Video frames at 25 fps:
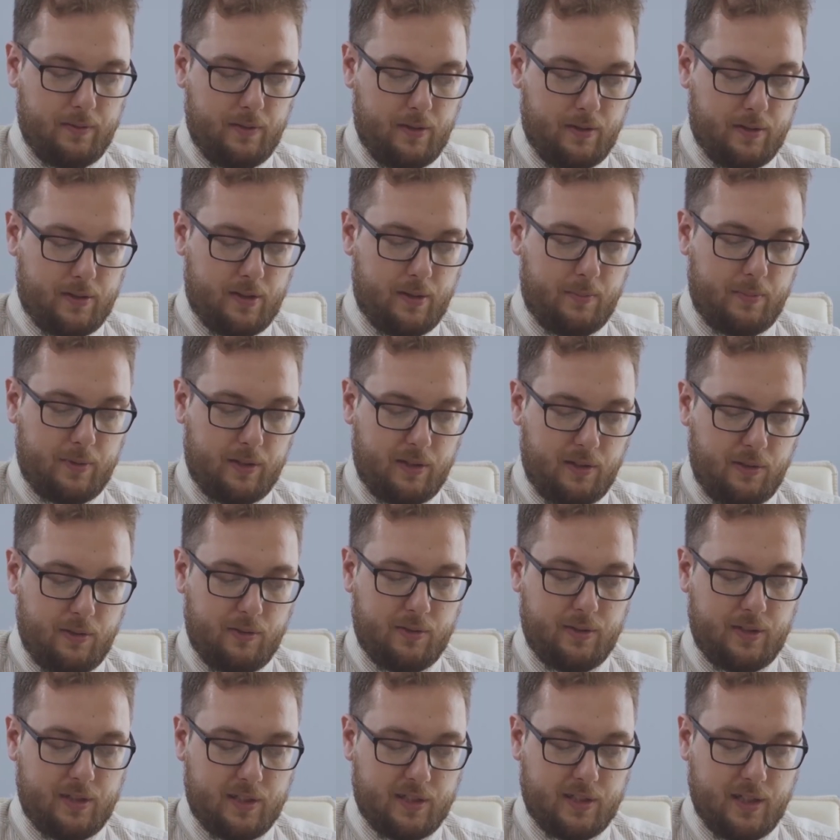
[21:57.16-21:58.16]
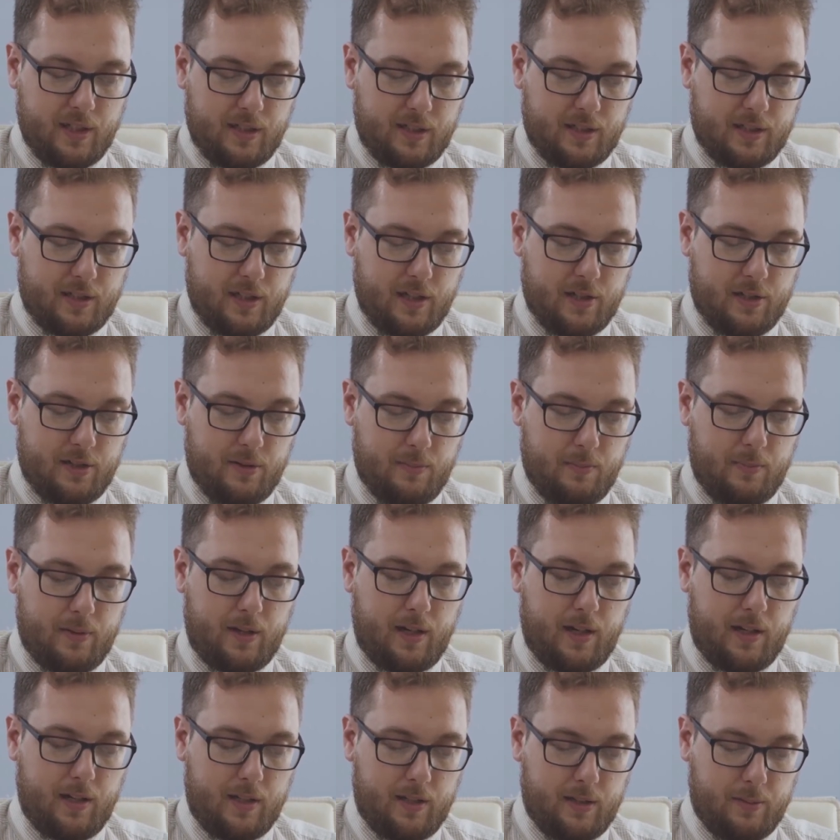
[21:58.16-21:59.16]
Every generation adds it,
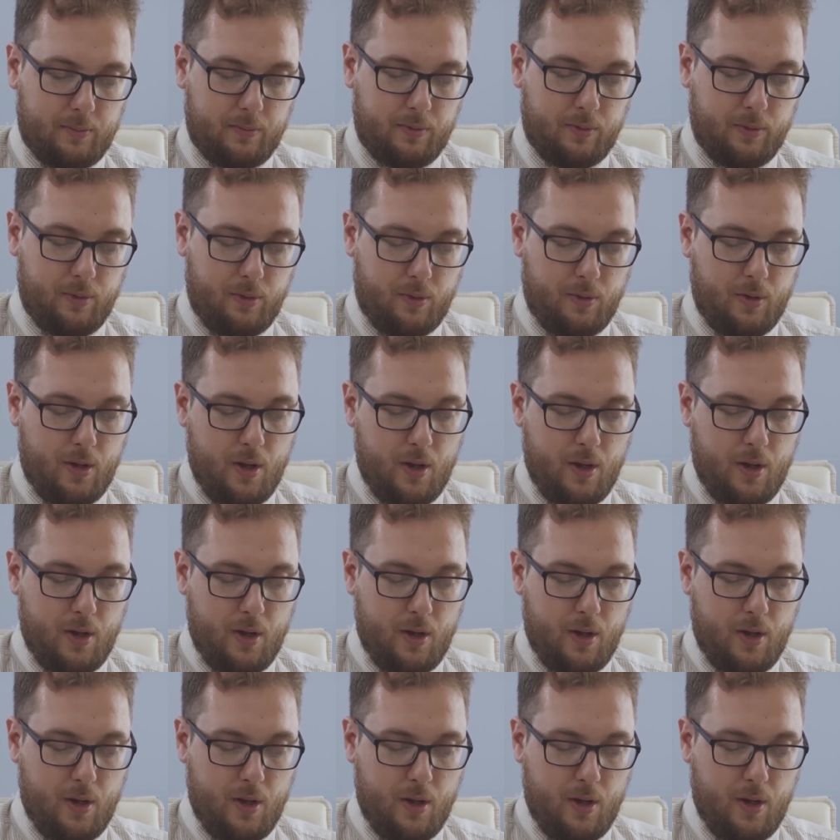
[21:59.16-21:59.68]
but the